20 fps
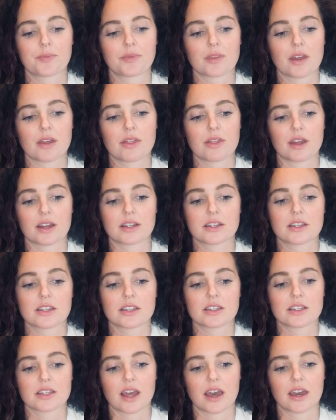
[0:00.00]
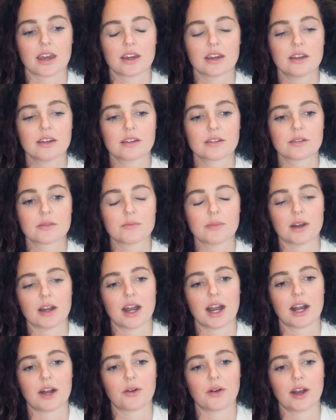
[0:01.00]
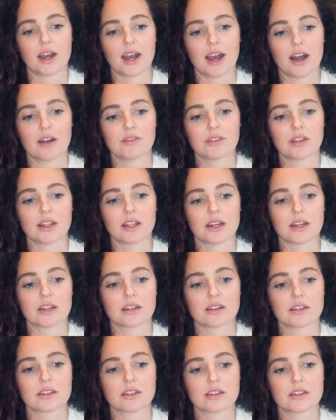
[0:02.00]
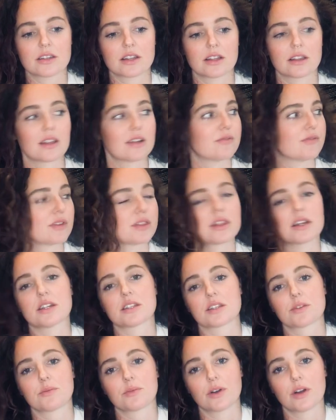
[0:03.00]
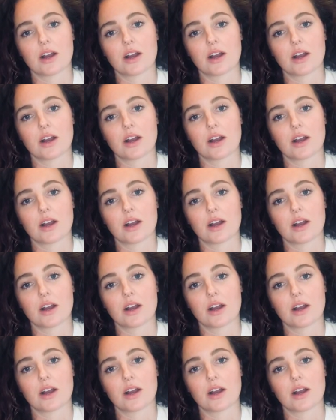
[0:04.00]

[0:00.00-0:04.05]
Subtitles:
thing to say, but how I have learnt to live with this and what